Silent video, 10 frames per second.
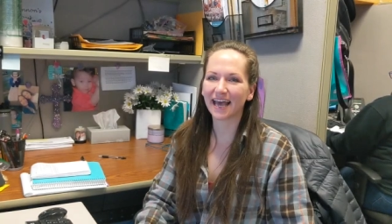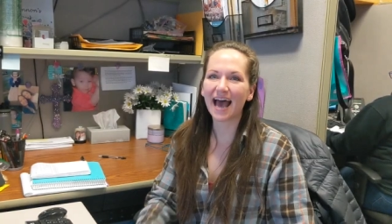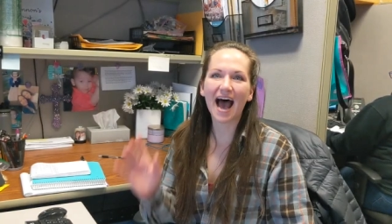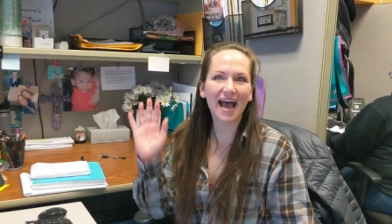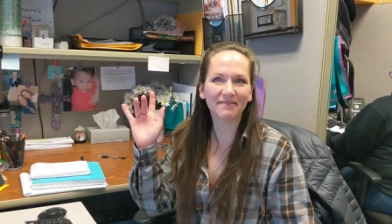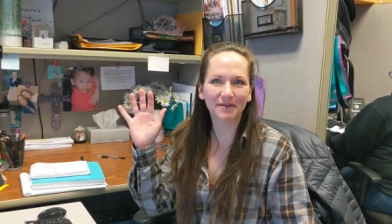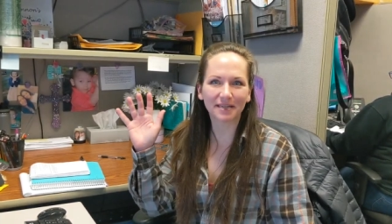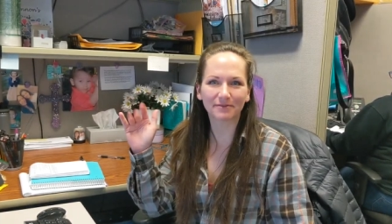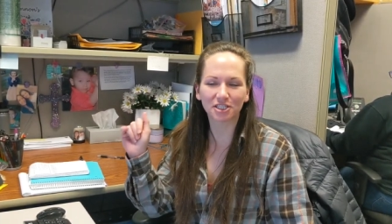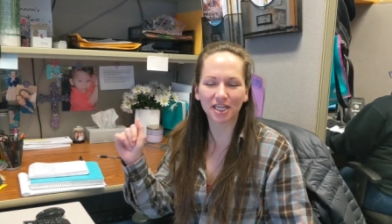Hi, my
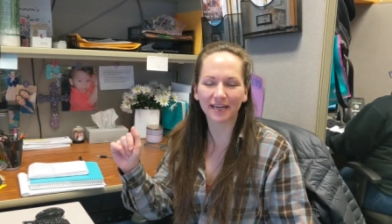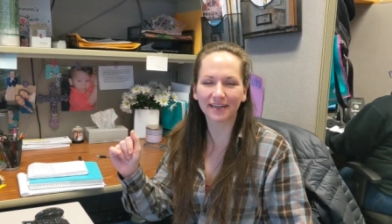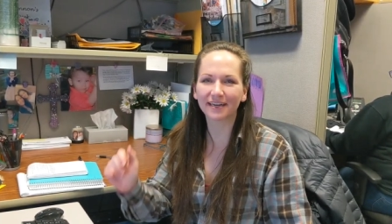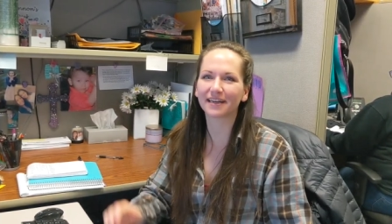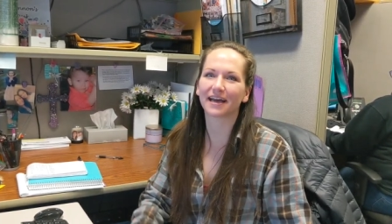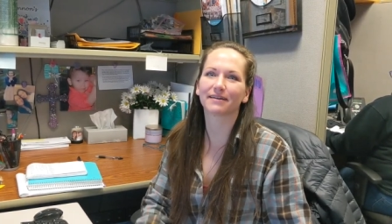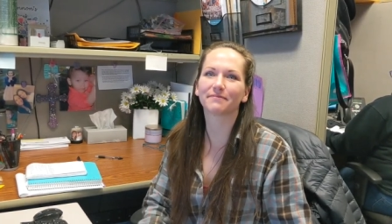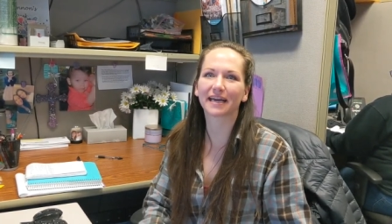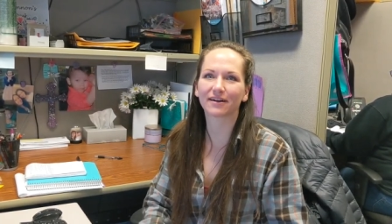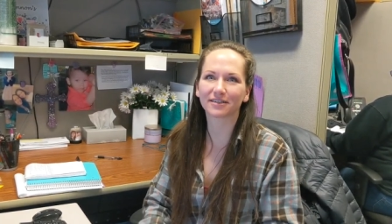name is Shannon and I am
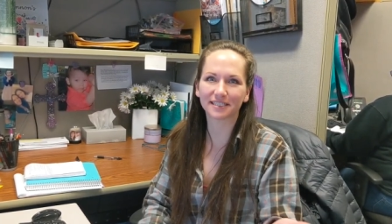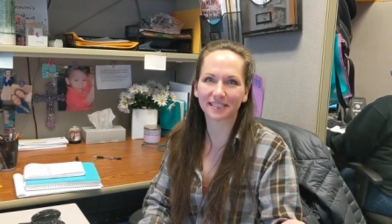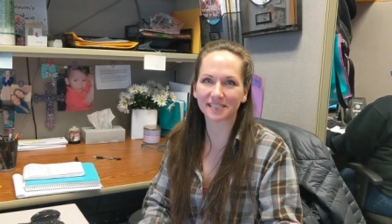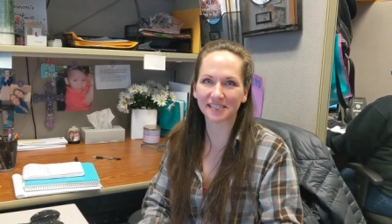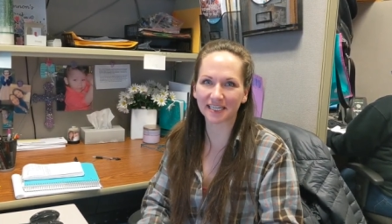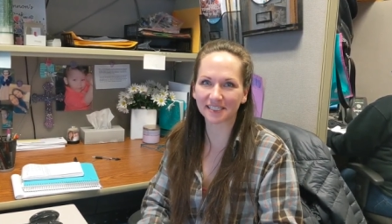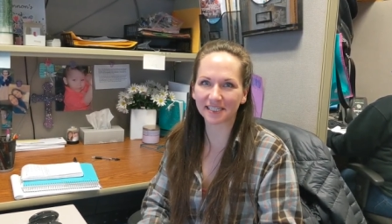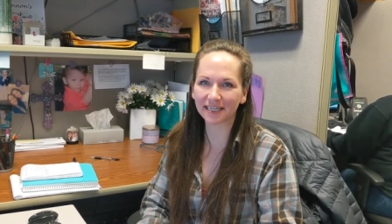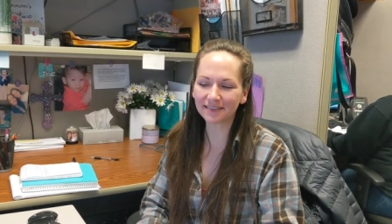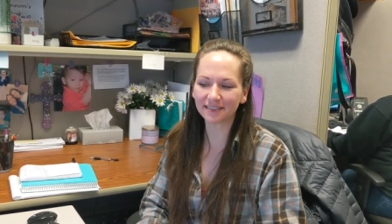Karen's
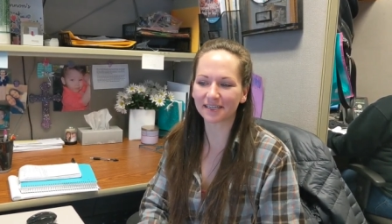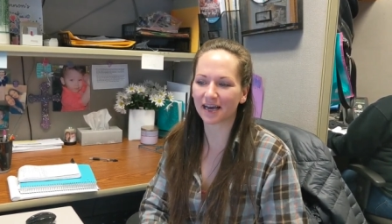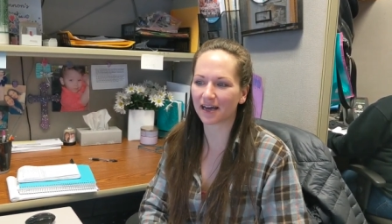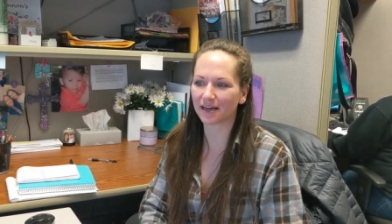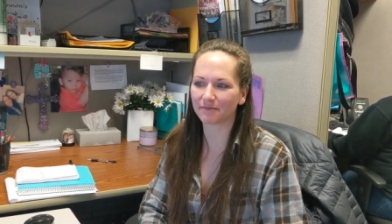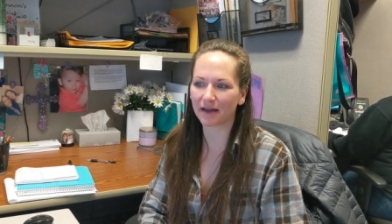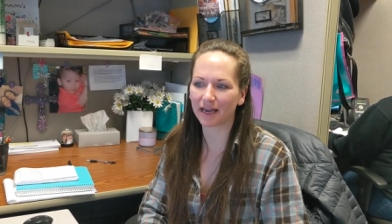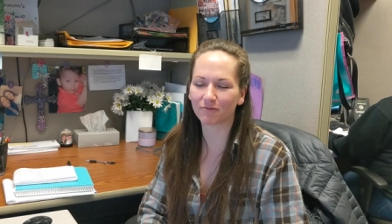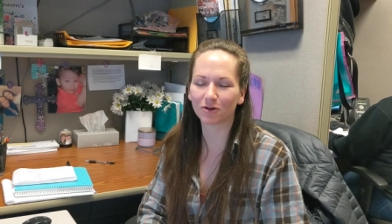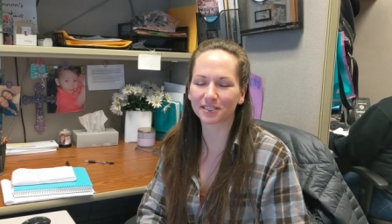assistant. Um,
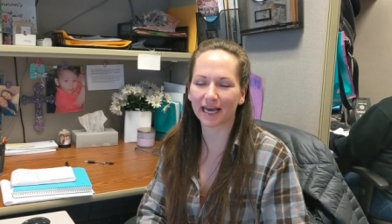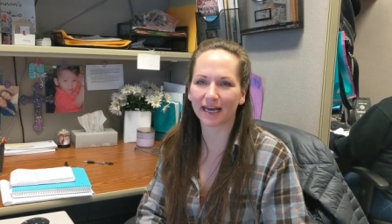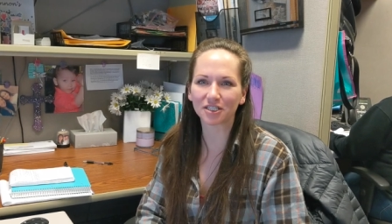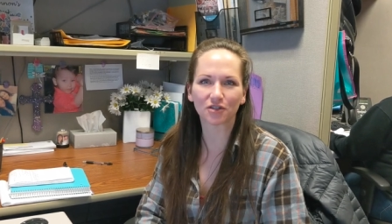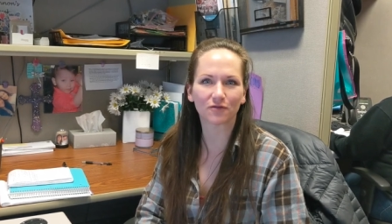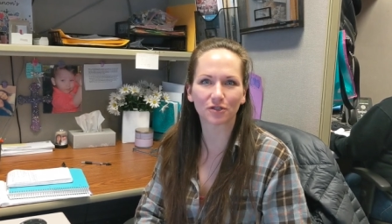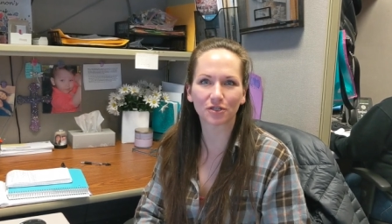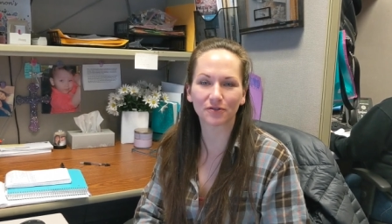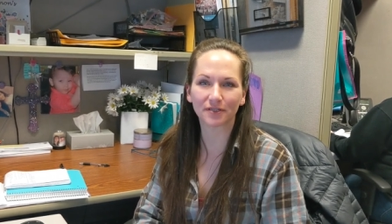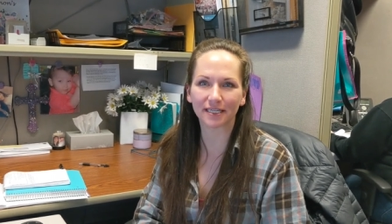I've worked at Azure for
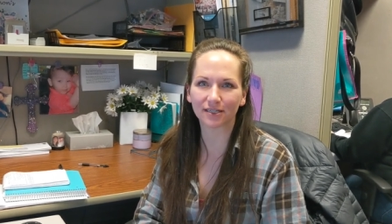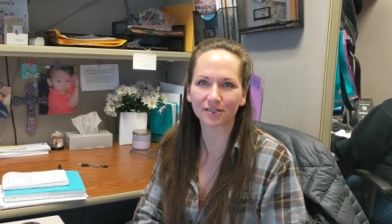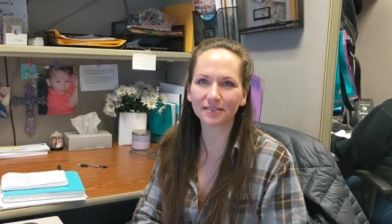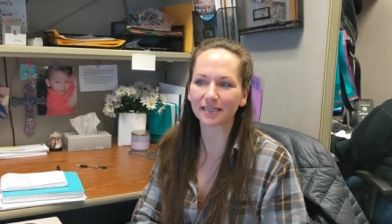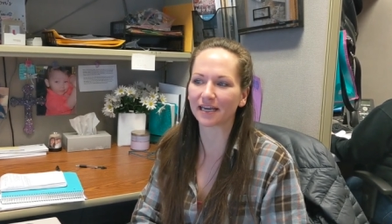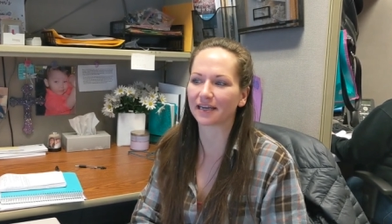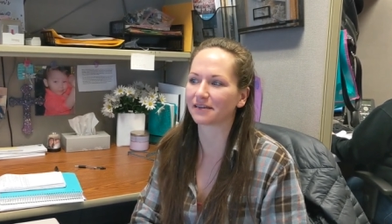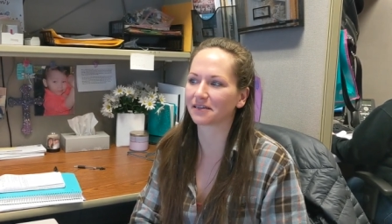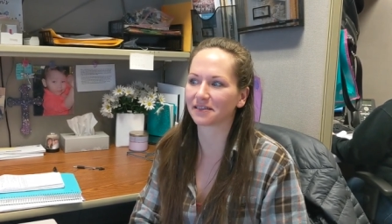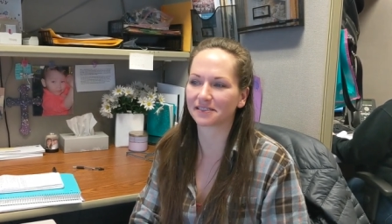two years
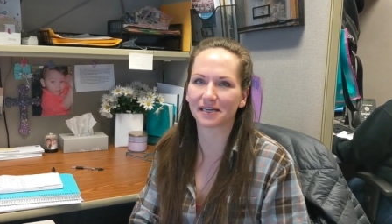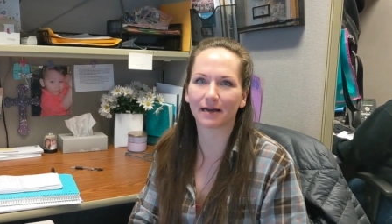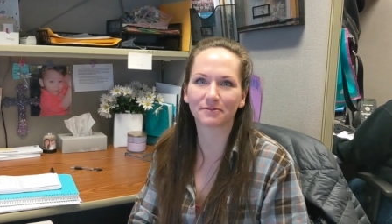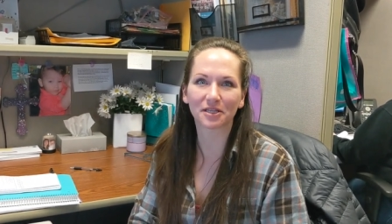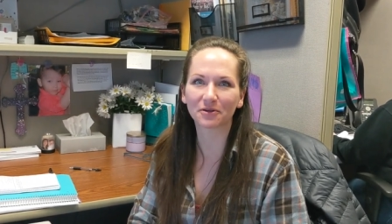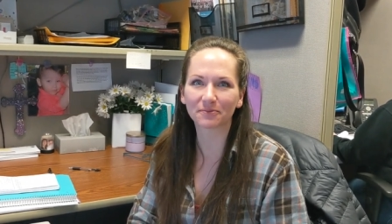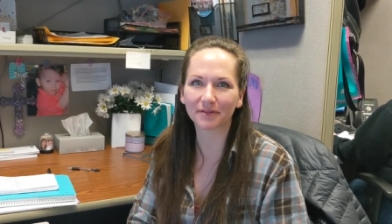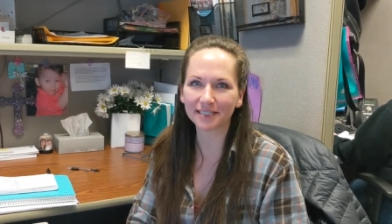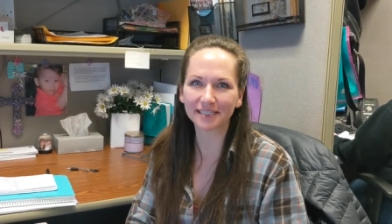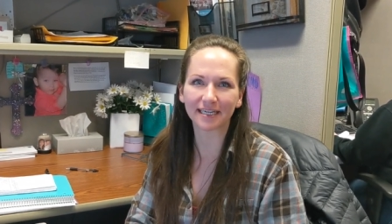and it is an absolute
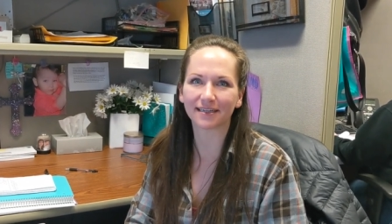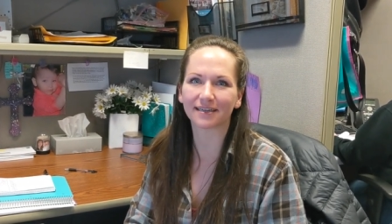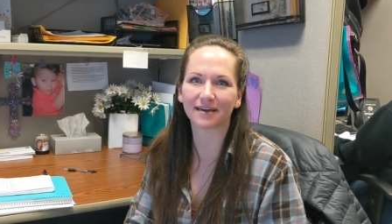blessing.